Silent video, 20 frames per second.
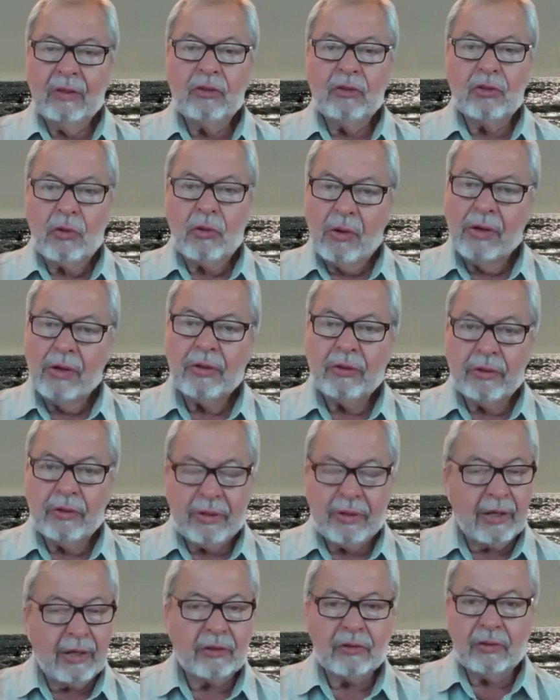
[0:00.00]
Join your
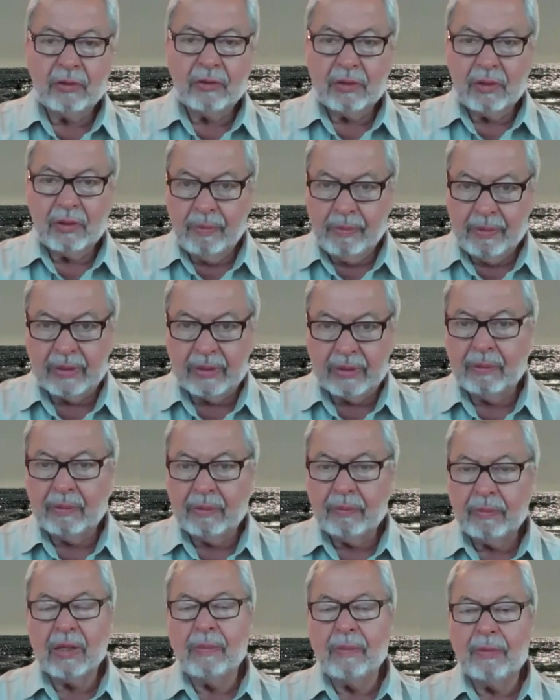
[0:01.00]
national committee,
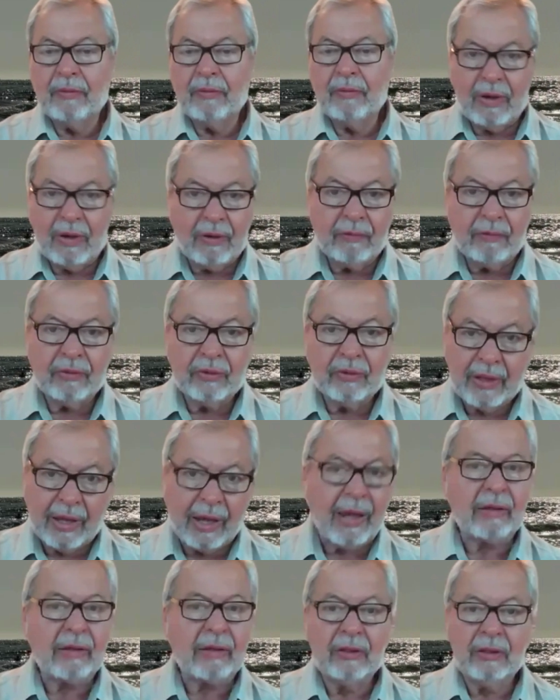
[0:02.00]
become involved with
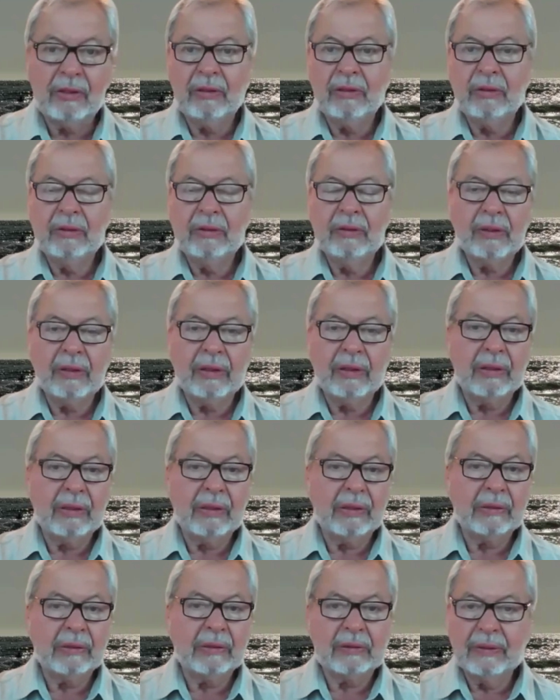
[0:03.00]
that.
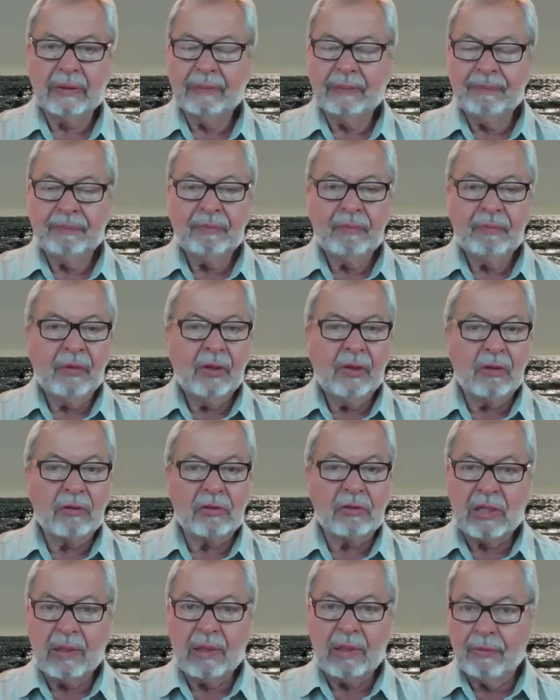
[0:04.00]
And, you know,
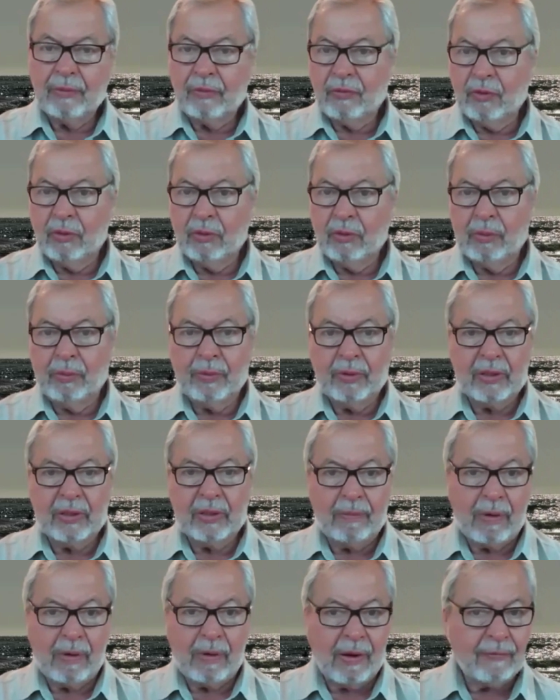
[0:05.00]
some of you will
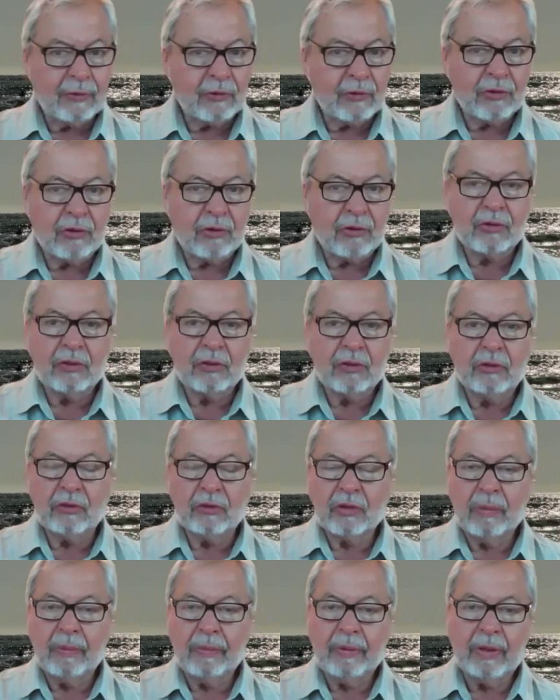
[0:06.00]
become officers in those
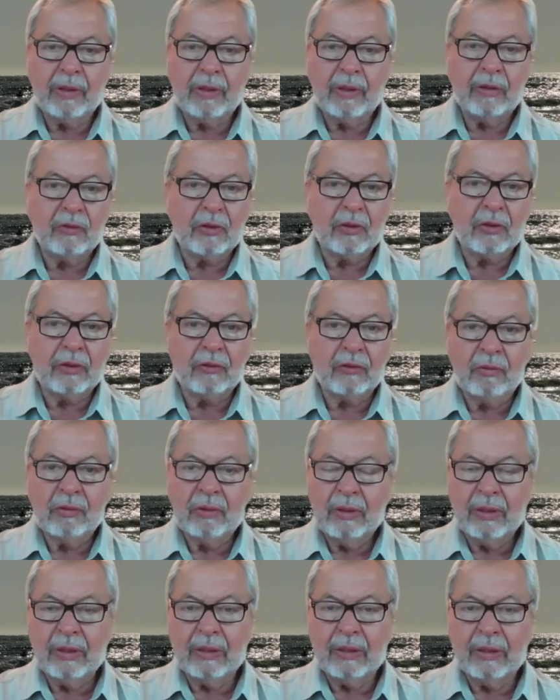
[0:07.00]
committees and
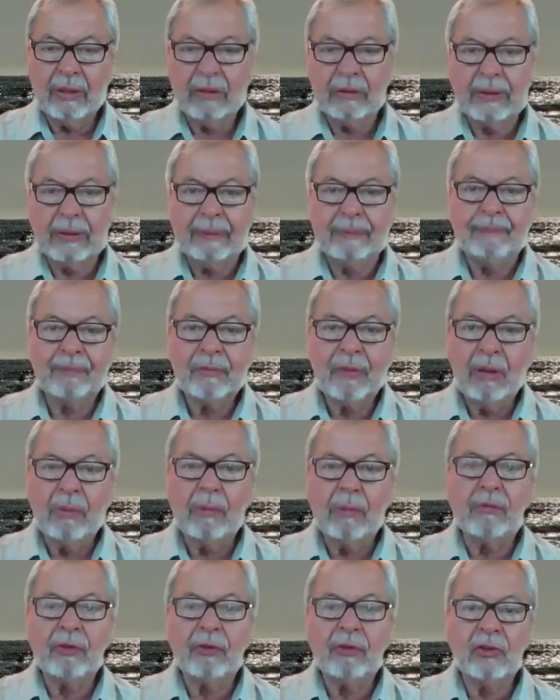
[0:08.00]
it
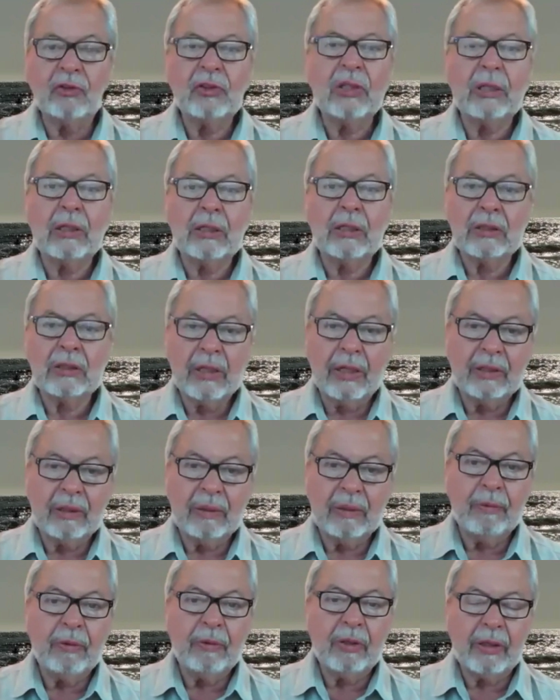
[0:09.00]
will facilitate
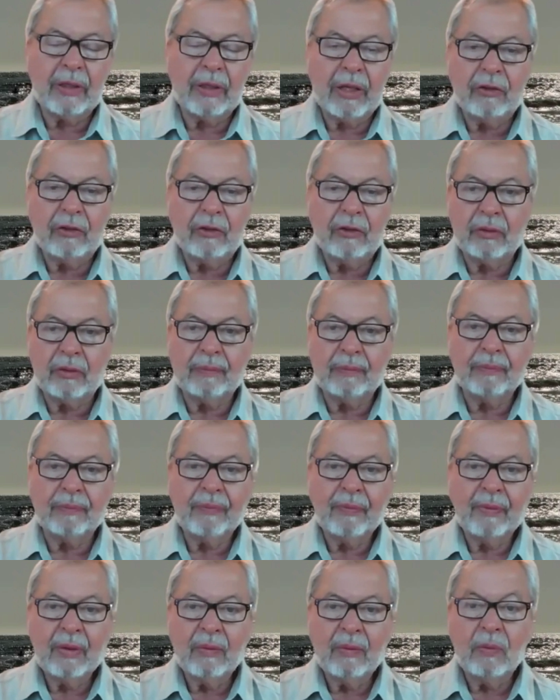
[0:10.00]
communication
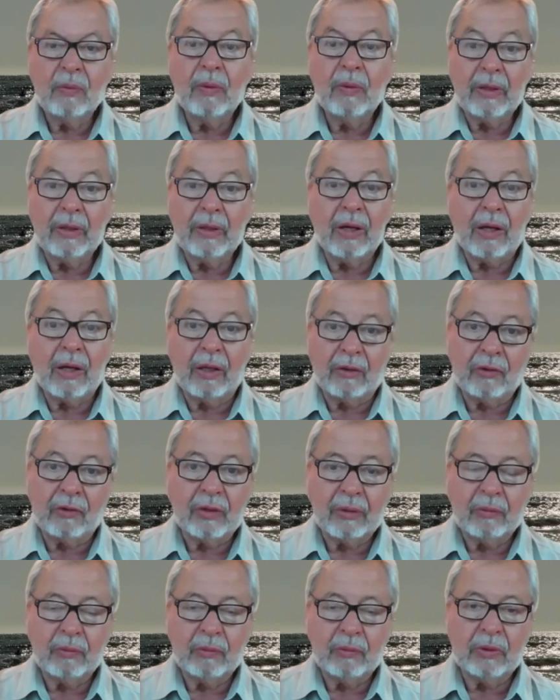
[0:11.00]
with us
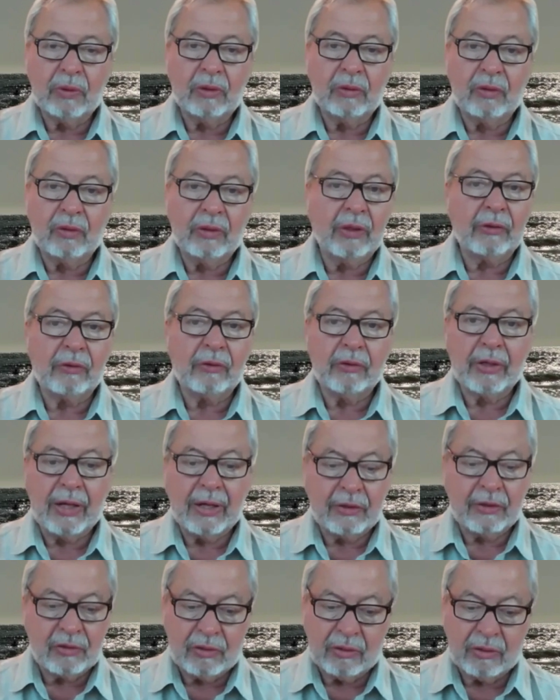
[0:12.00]
and with the other
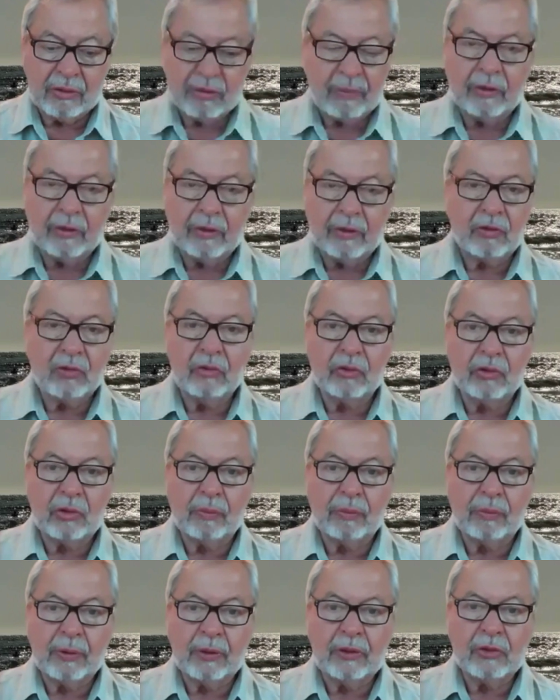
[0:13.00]
national committees too. So
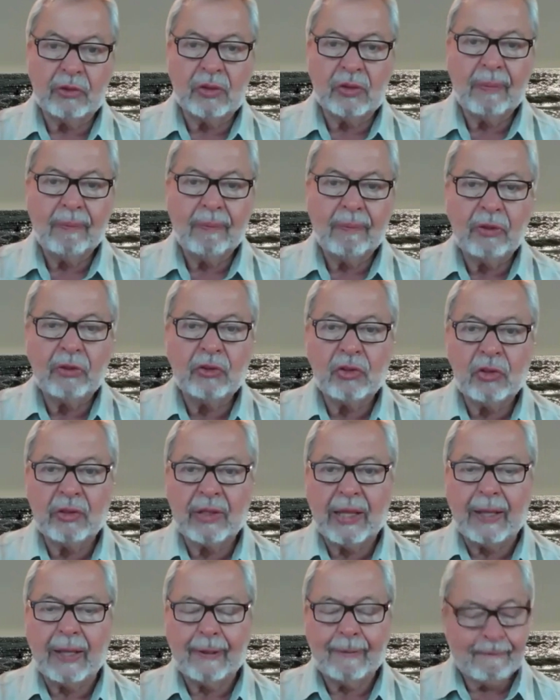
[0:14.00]
please do
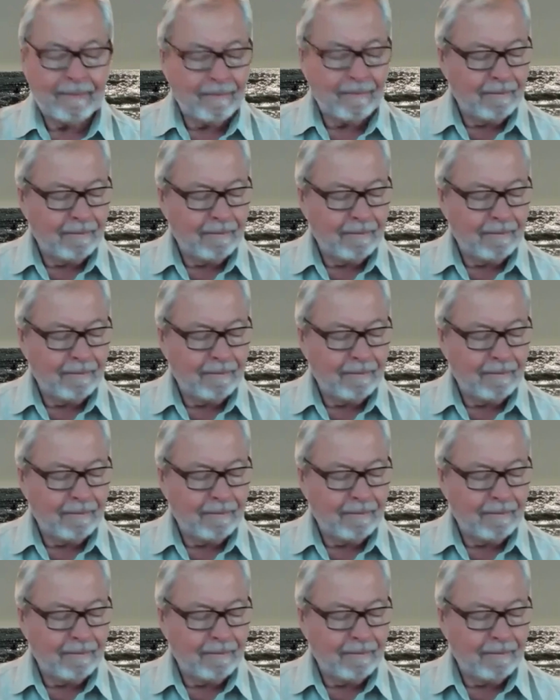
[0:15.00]
that.